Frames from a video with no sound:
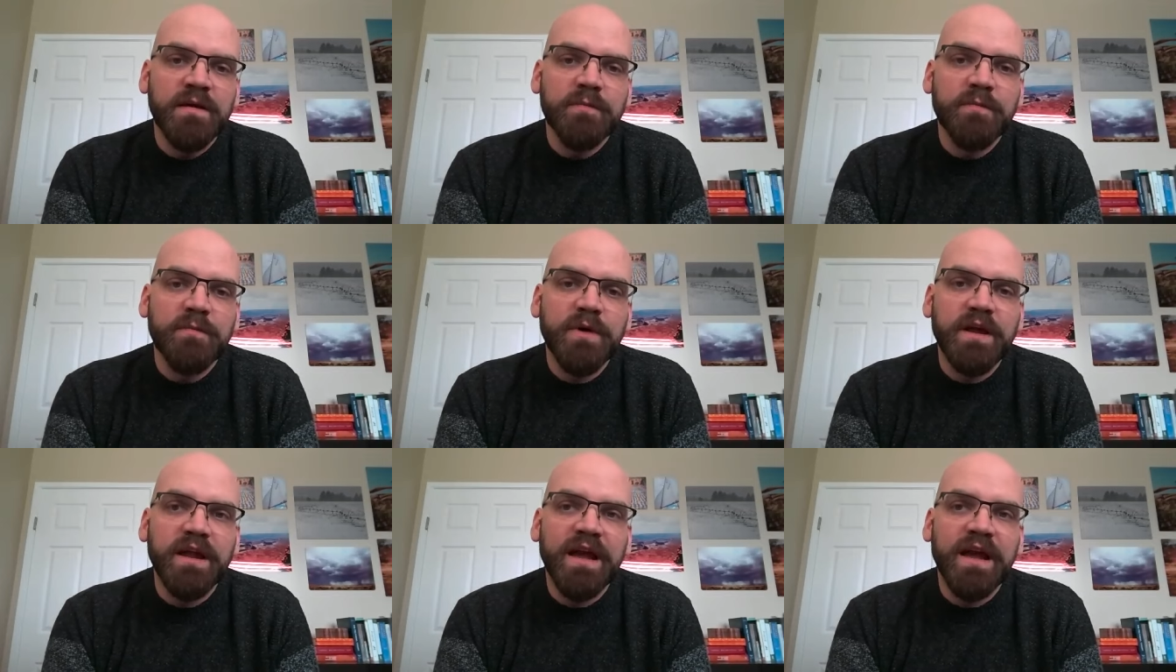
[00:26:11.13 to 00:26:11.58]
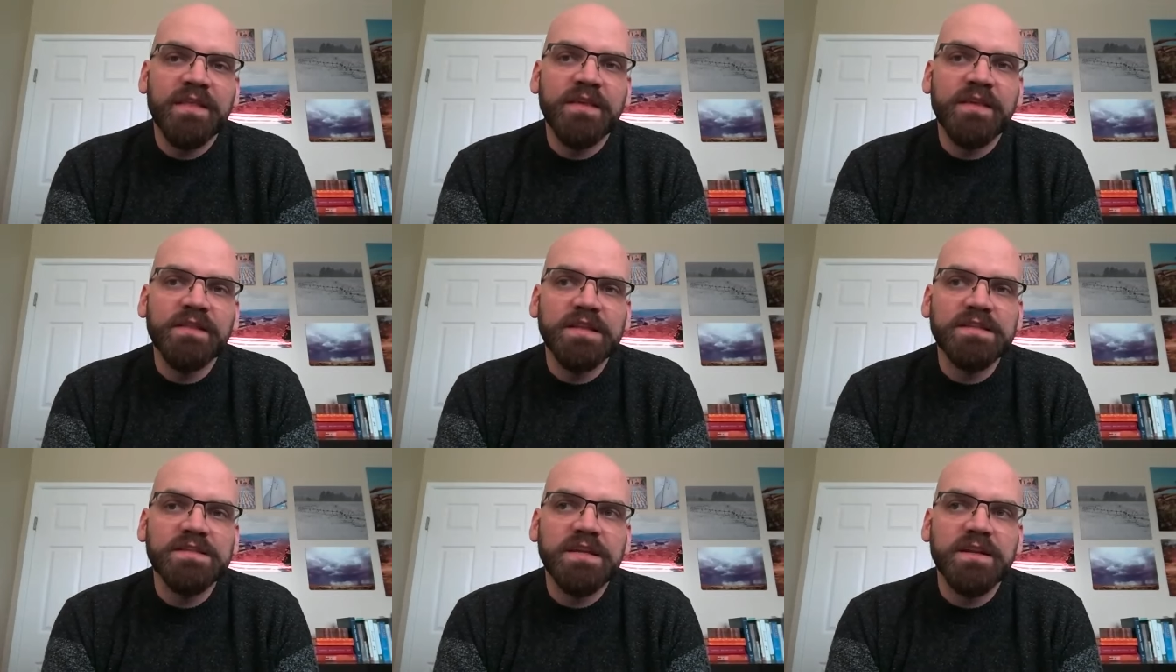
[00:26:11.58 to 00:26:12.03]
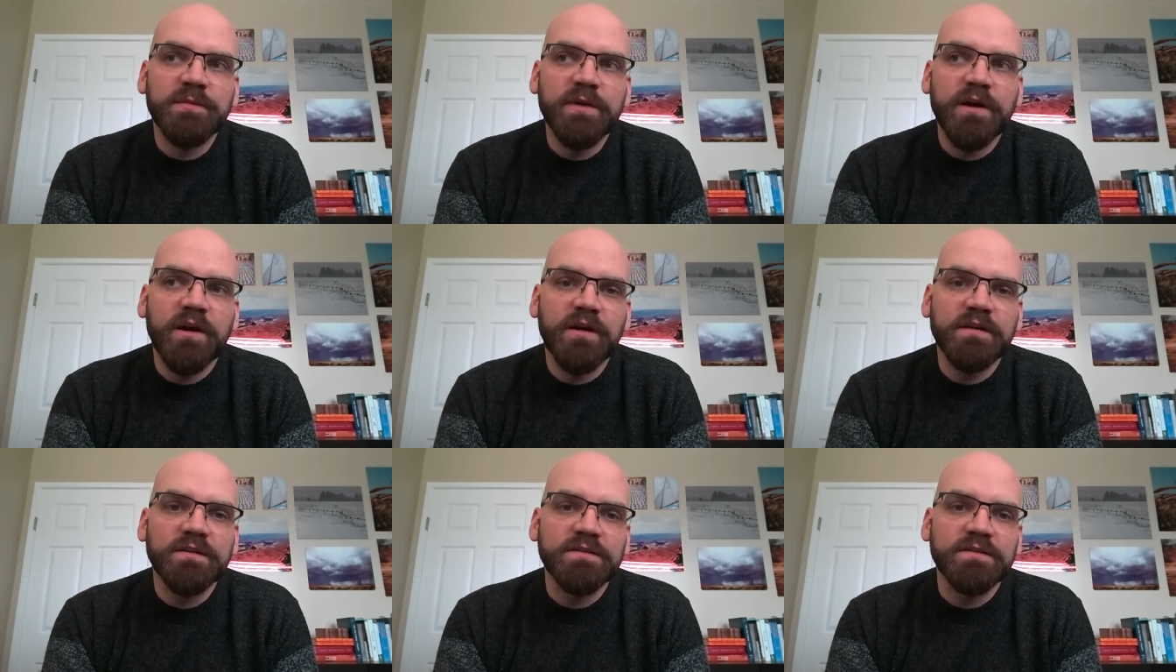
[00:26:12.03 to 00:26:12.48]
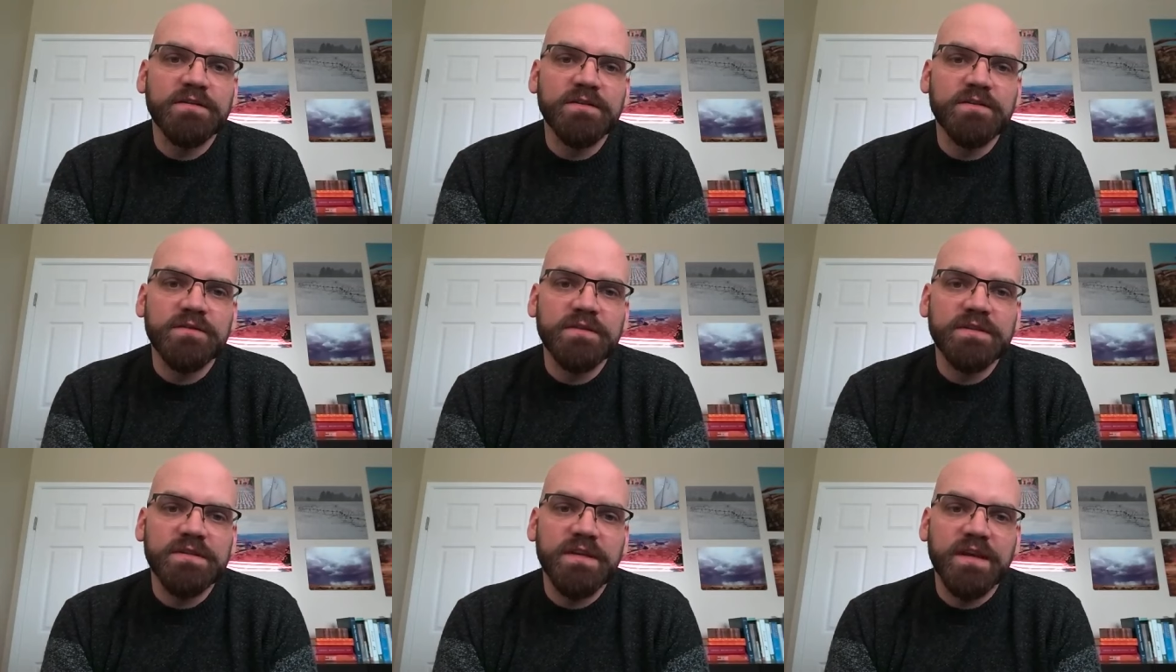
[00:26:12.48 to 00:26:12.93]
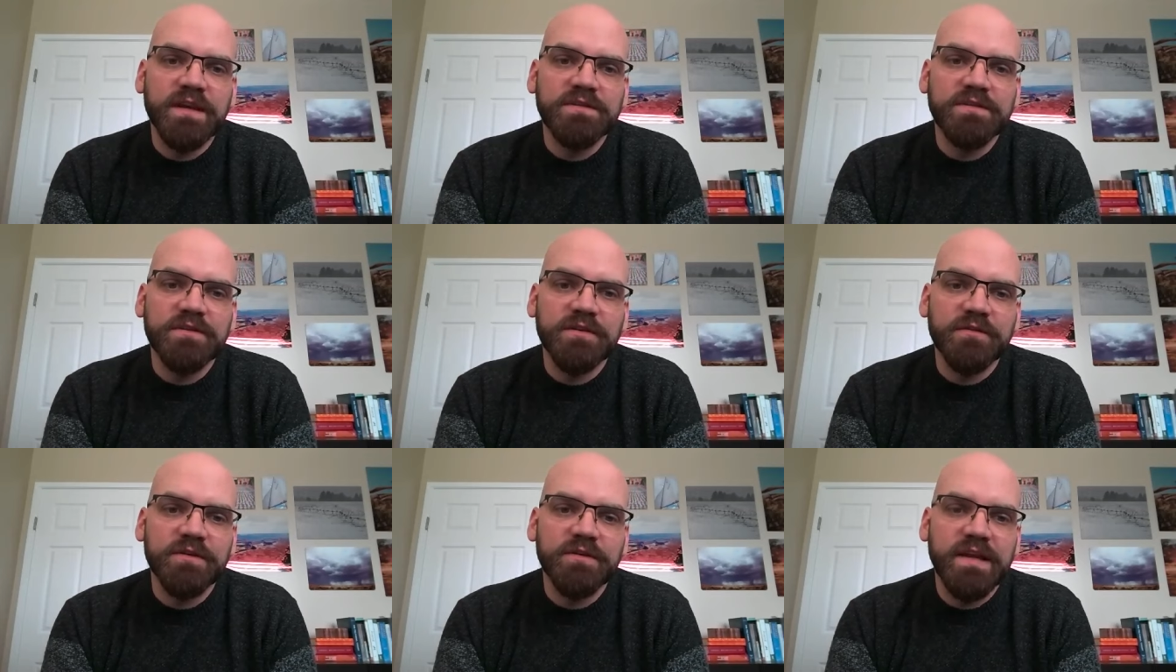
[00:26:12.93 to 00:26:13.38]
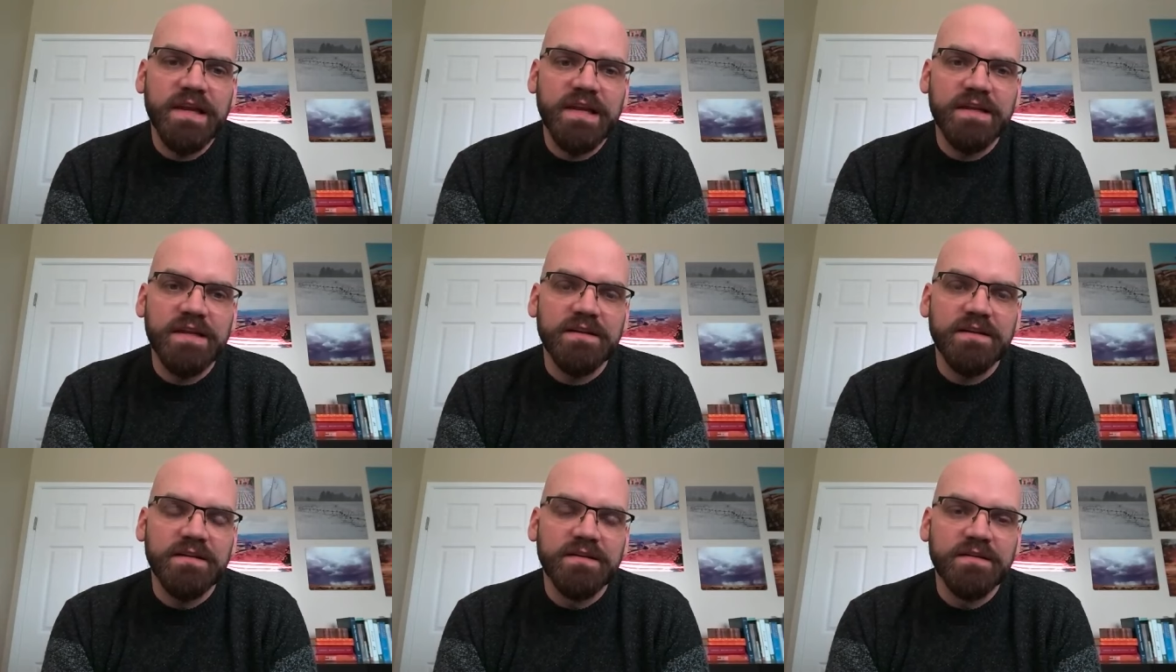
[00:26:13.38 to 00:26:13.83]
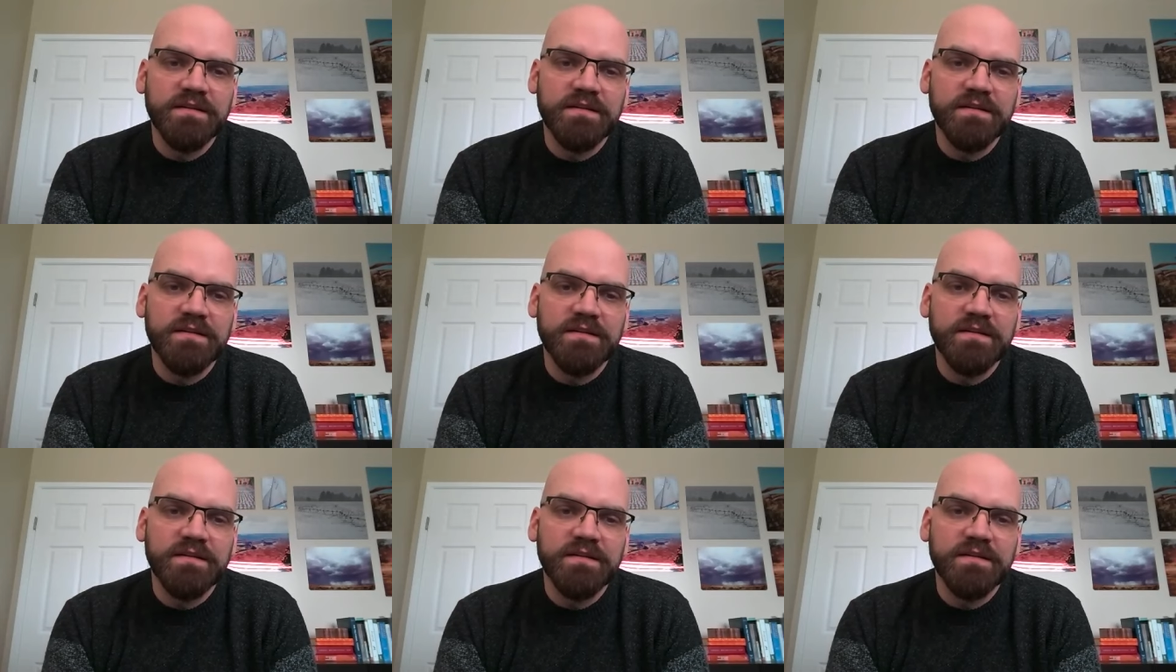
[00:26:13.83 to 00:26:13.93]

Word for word: but I think that's going to be hard to do inside your own head.